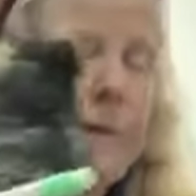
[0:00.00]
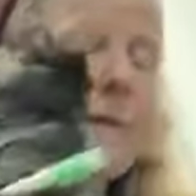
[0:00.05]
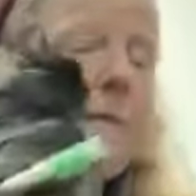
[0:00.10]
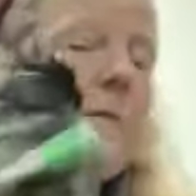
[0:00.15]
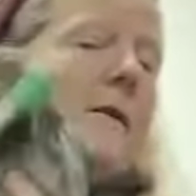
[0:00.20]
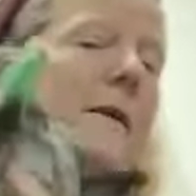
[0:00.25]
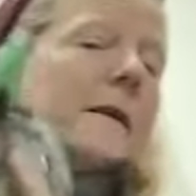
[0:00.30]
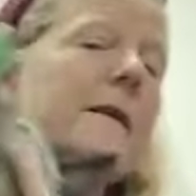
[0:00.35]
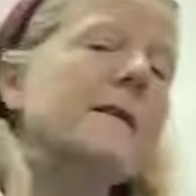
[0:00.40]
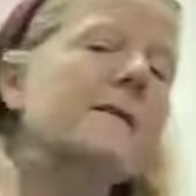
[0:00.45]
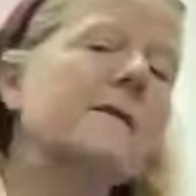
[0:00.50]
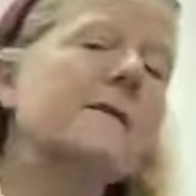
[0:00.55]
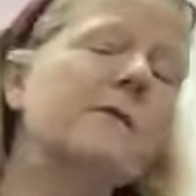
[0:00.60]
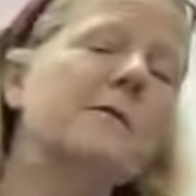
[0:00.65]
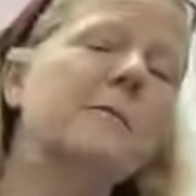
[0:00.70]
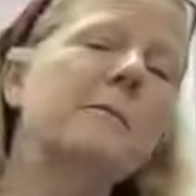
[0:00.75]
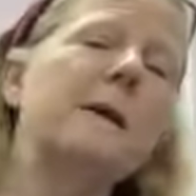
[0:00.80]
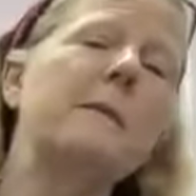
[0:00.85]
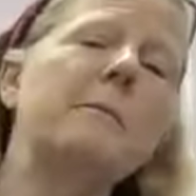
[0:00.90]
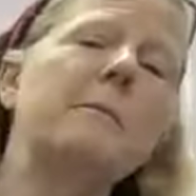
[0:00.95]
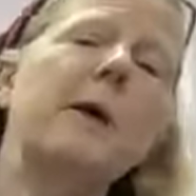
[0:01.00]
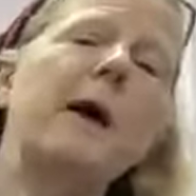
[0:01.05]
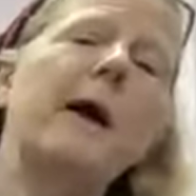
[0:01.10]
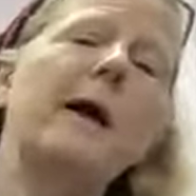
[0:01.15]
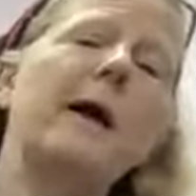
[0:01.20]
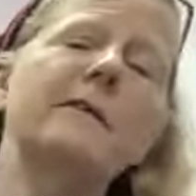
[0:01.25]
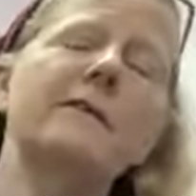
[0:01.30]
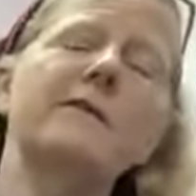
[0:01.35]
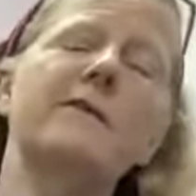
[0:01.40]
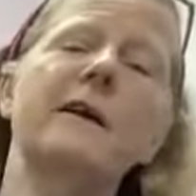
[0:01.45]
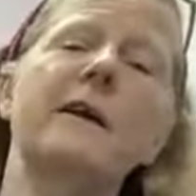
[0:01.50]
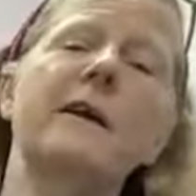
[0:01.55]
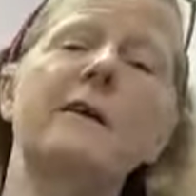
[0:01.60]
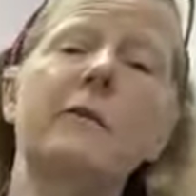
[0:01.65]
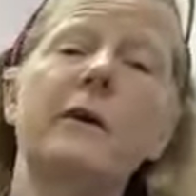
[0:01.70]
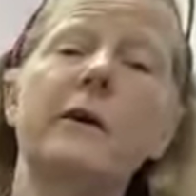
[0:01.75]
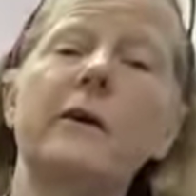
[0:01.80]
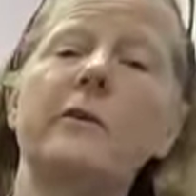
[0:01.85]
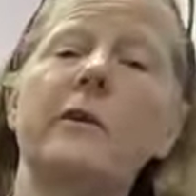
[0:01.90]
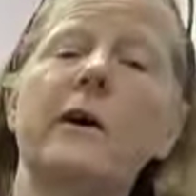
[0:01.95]
see, this is me practicing in
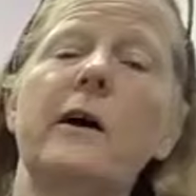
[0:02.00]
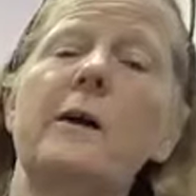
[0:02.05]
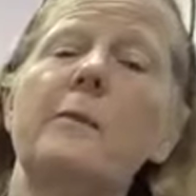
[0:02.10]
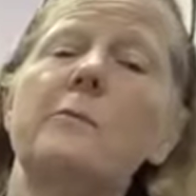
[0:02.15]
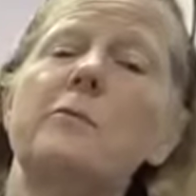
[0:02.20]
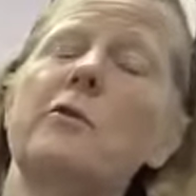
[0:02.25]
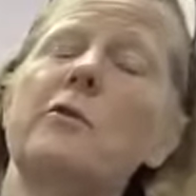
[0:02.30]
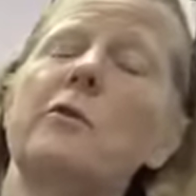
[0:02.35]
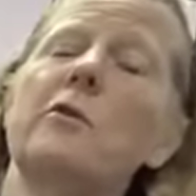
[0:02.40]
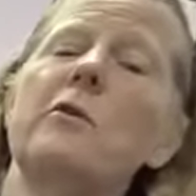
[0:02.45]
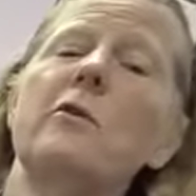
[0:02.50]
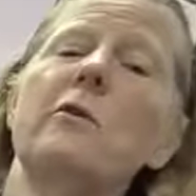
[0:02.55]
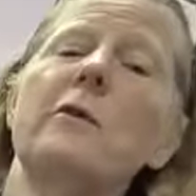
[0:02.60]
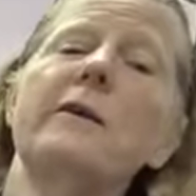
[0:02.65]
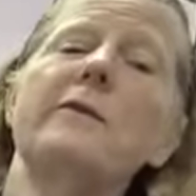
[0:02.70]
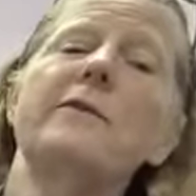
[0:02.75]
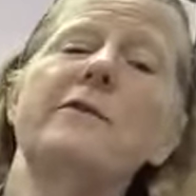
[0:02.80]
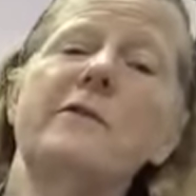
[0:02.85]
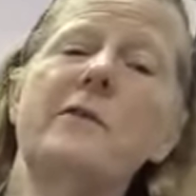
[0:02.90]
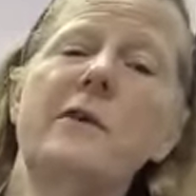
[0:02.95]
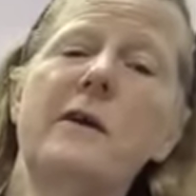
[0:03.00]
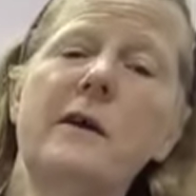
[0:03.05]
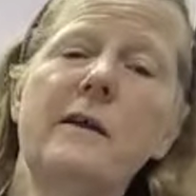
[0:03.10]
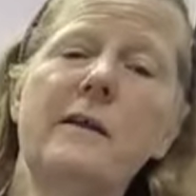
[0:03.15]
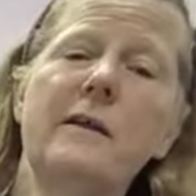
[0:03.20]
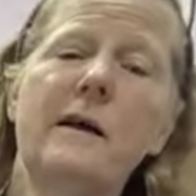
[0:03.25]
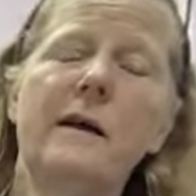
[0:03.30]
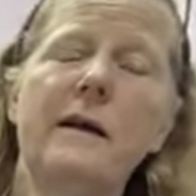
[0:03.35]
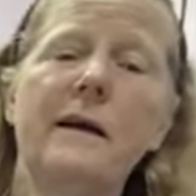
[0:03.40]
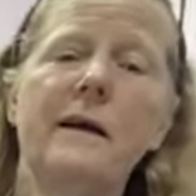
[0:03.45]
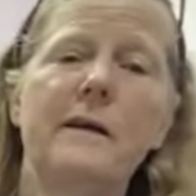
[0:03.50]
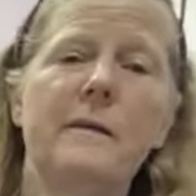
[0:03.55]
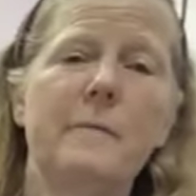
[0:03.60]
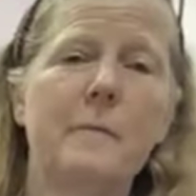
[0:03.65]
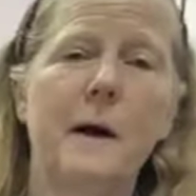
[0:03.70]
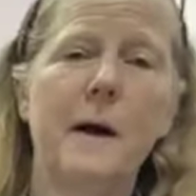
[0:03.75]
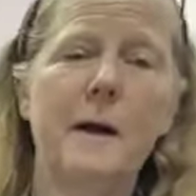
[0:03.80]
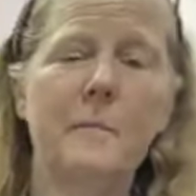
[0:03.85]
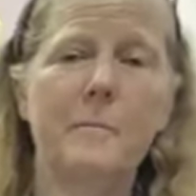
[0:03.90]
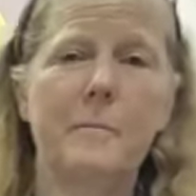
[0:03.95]
real time, so you can see that
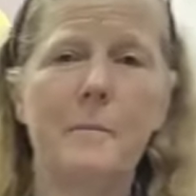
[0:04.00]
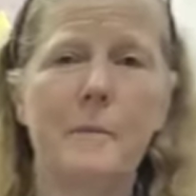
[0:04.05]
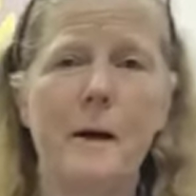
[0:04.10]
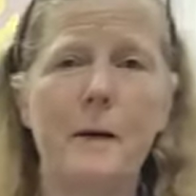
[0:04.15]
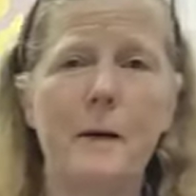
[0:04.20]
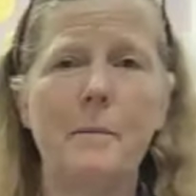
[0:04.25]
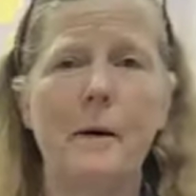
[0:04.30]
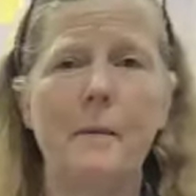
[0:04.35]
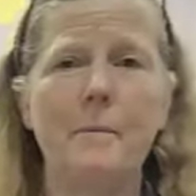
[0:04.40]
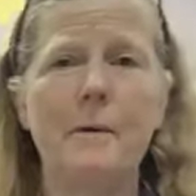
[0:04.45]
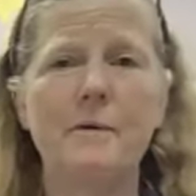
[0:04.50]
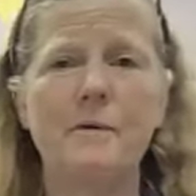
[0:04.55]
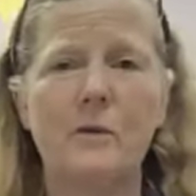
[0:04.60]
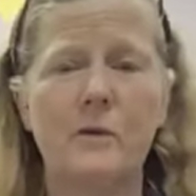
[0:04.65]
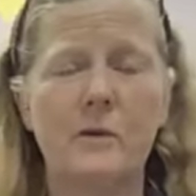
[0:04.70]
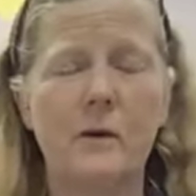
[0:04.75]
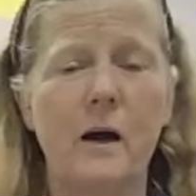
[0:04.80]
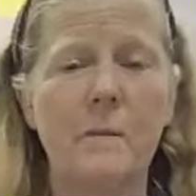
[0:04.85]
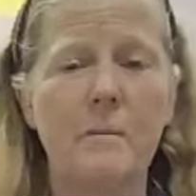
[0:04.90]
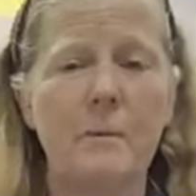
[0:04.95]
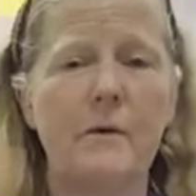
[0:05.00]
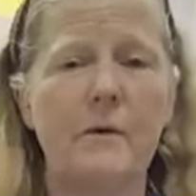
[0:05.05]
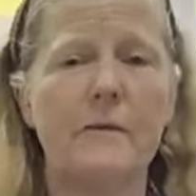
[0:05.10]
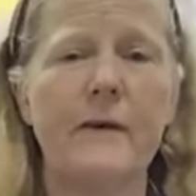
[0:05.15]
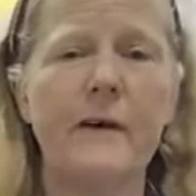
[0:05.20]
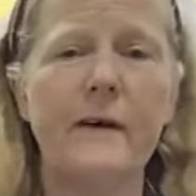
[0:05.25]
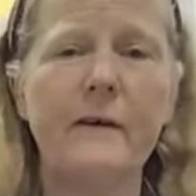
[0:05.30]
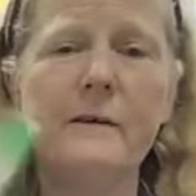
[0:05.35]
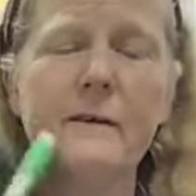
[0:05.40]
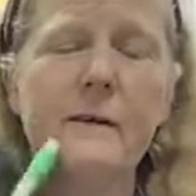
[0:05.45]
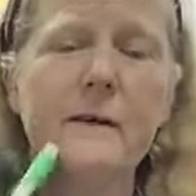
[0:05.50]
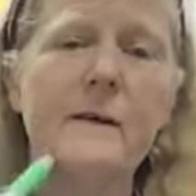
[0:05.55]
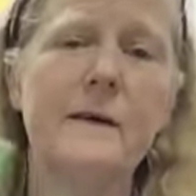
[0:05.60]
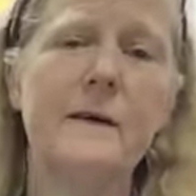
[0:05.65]
my puppies are not perfect,